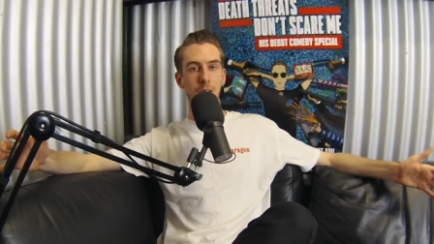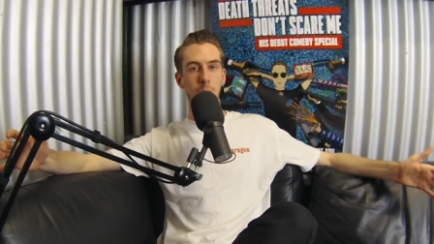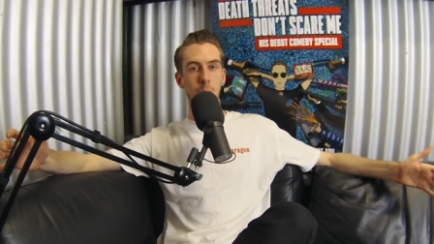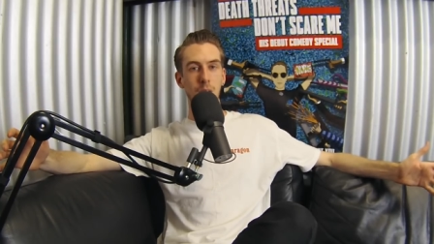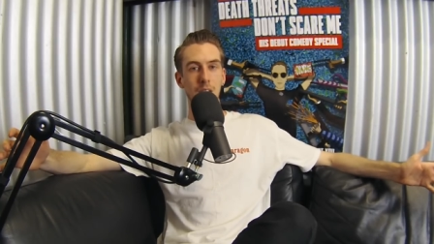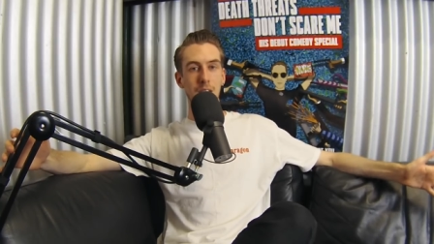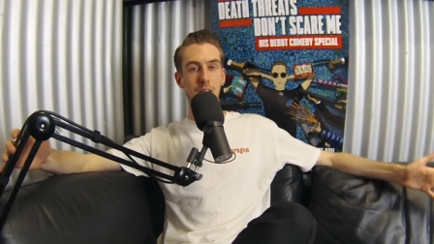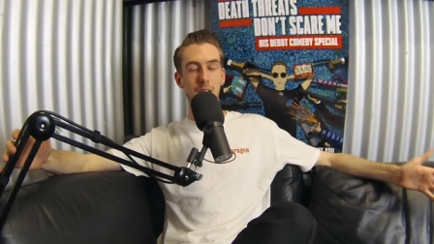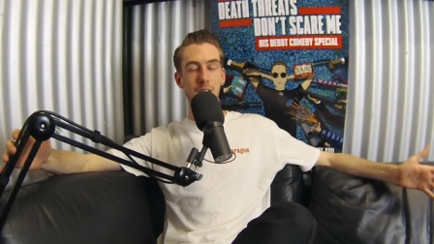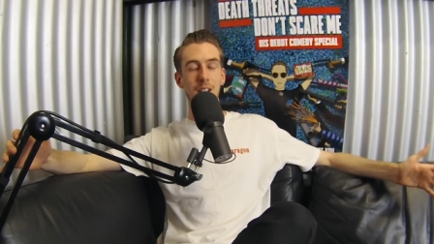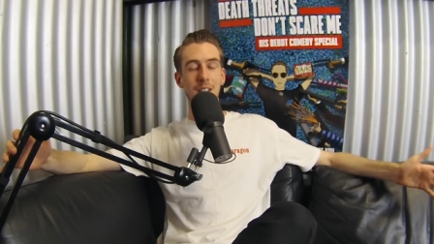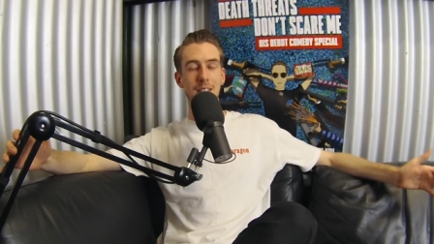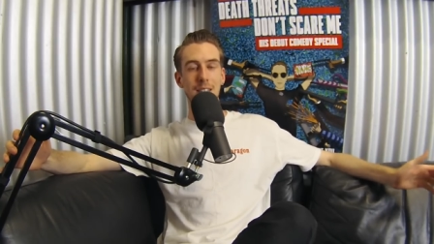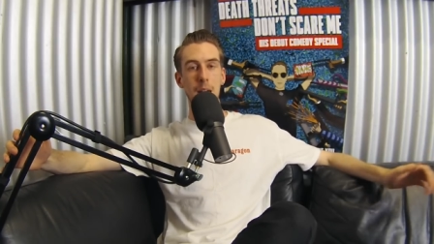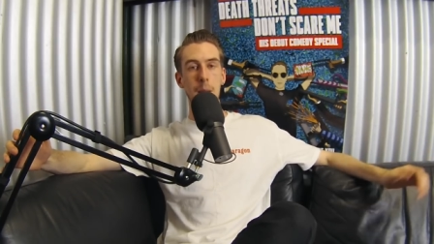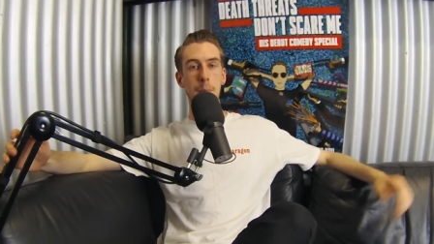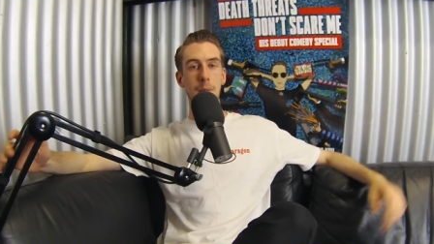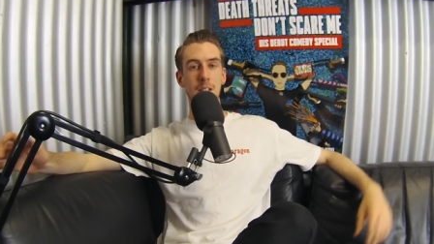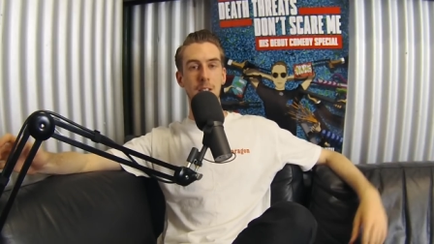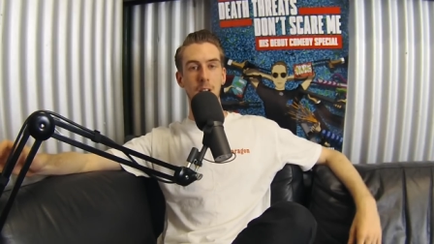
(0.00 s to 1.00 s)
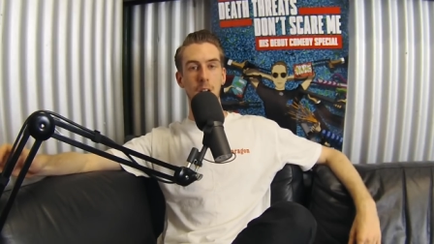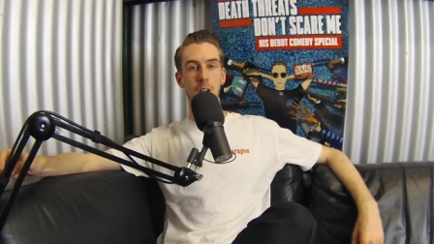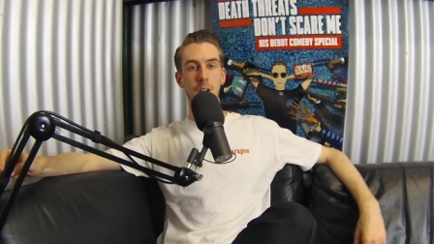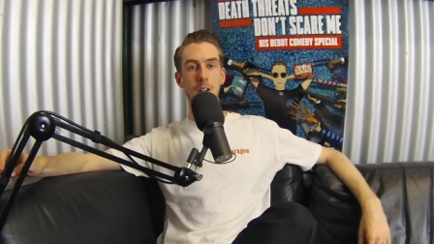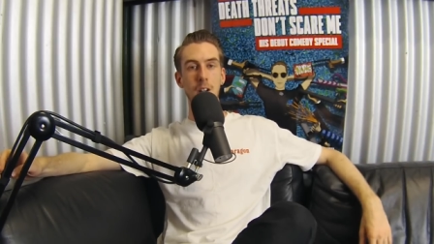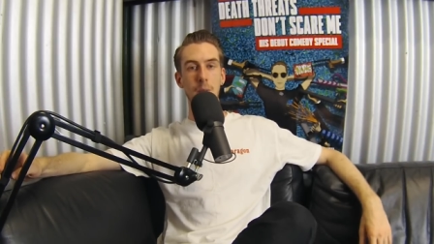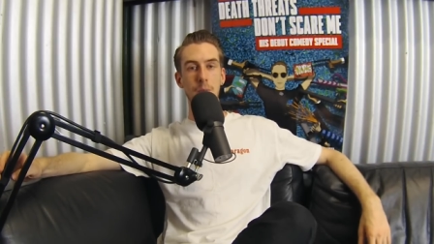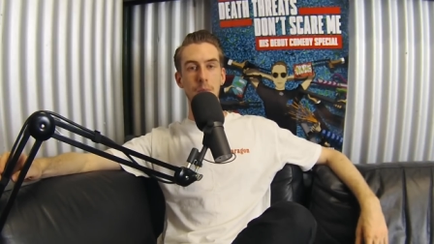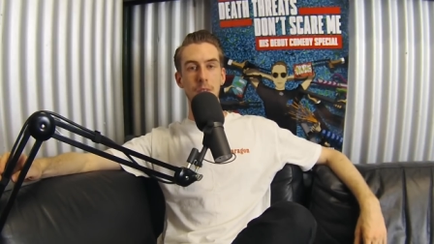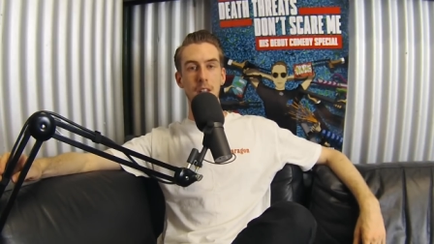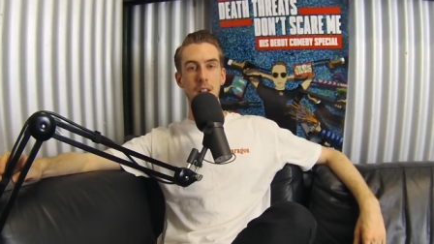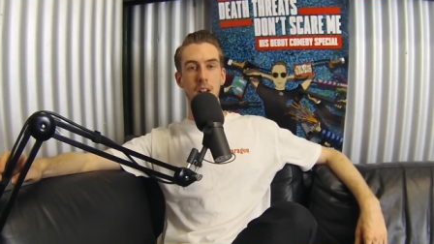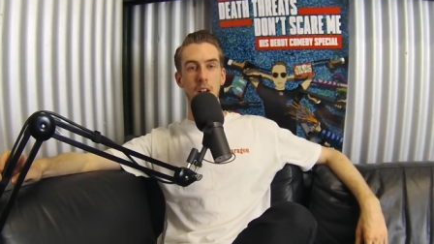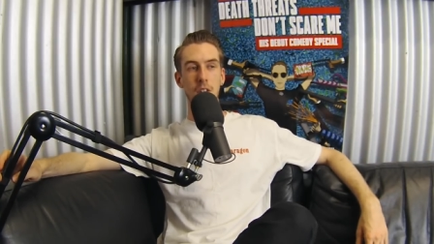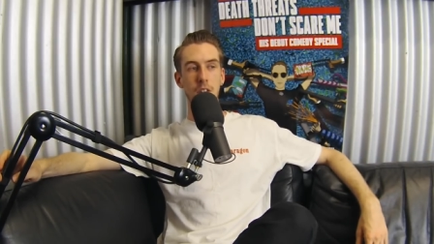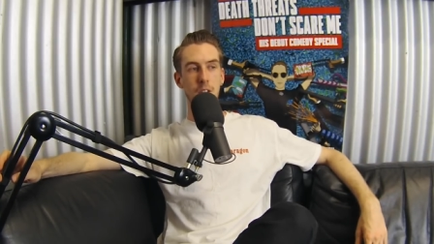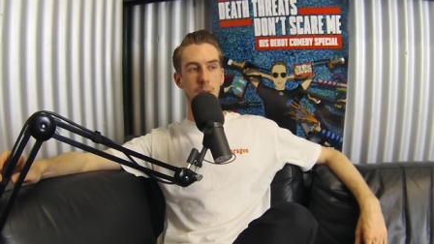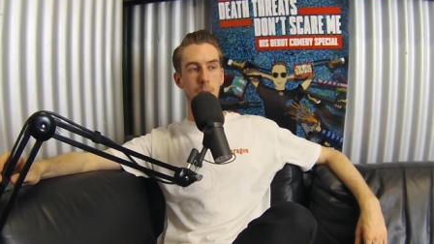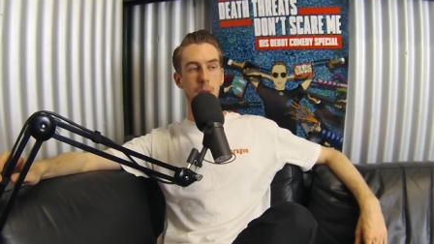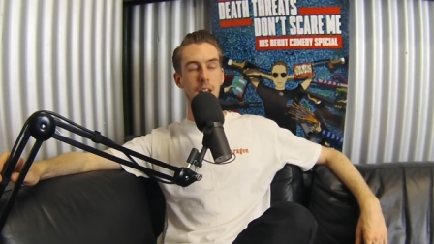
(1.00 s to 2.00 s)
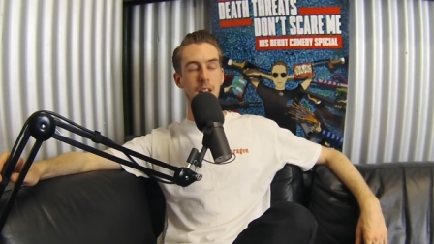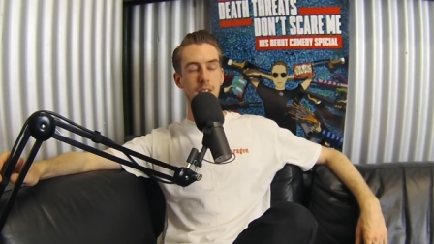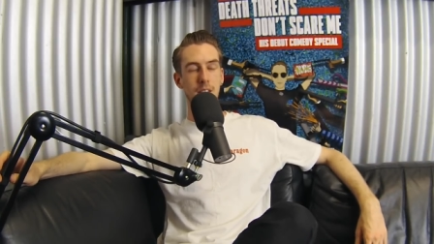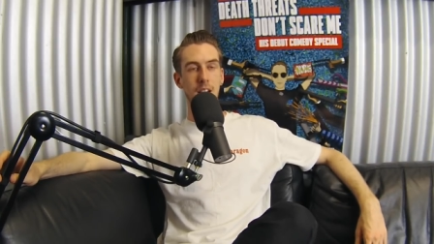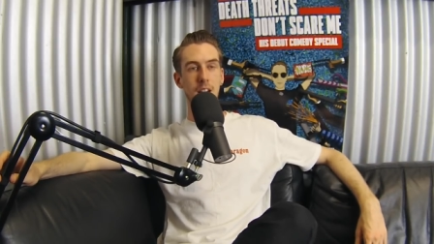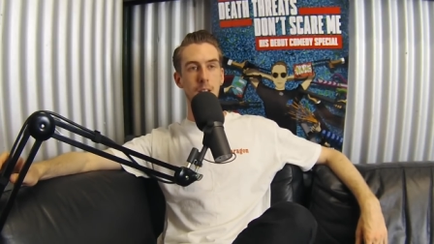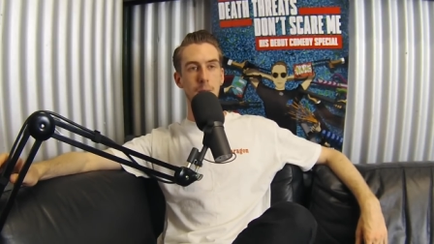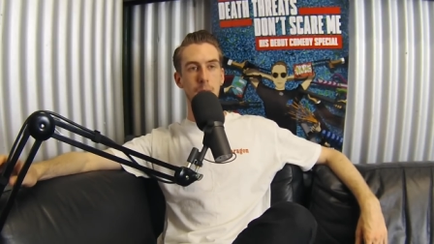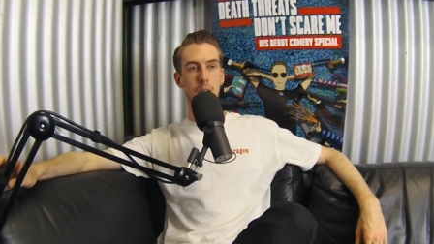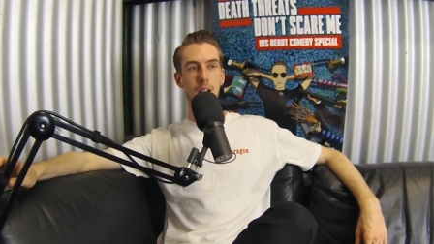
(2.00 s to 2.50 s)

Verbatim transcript: with the lost episode of the Spearhead Sunnies